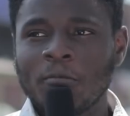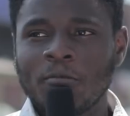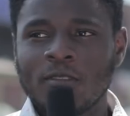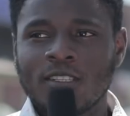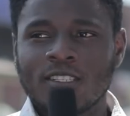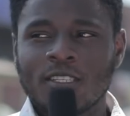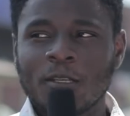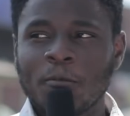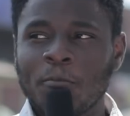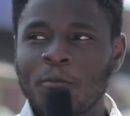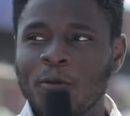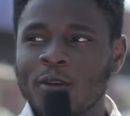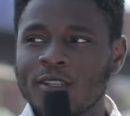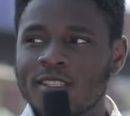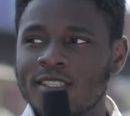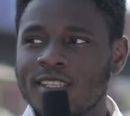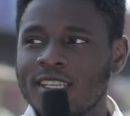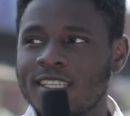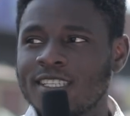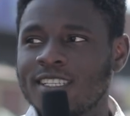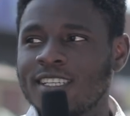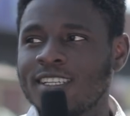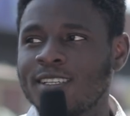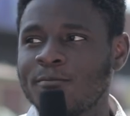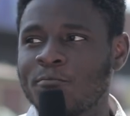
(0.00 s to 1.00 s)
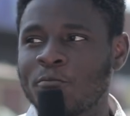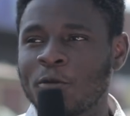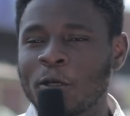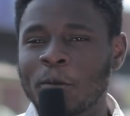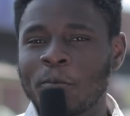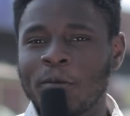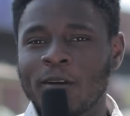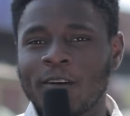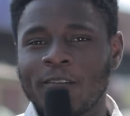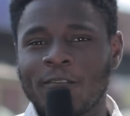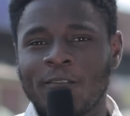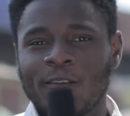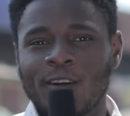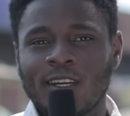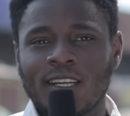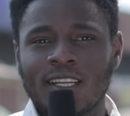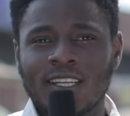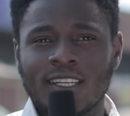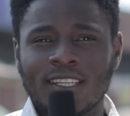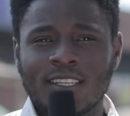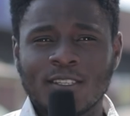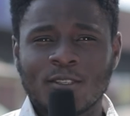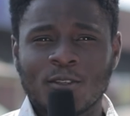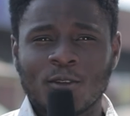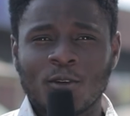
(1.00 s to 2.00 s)
Is it proper for a
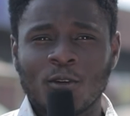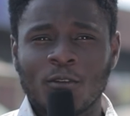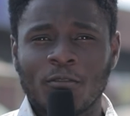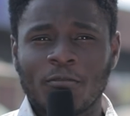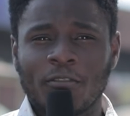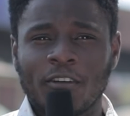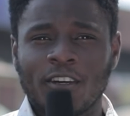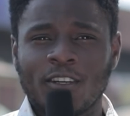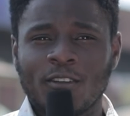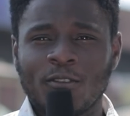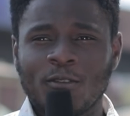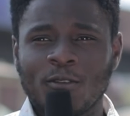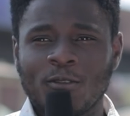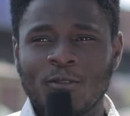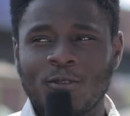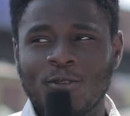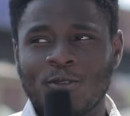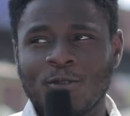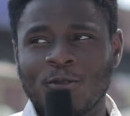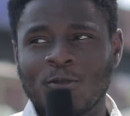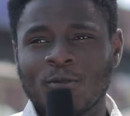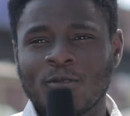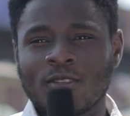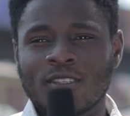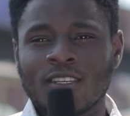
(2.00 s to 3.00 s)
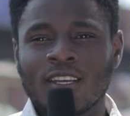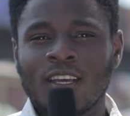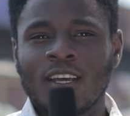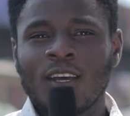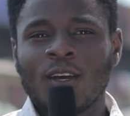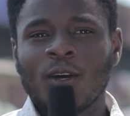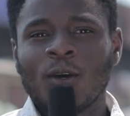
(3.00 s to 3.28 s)
lady to go for a nude shoot?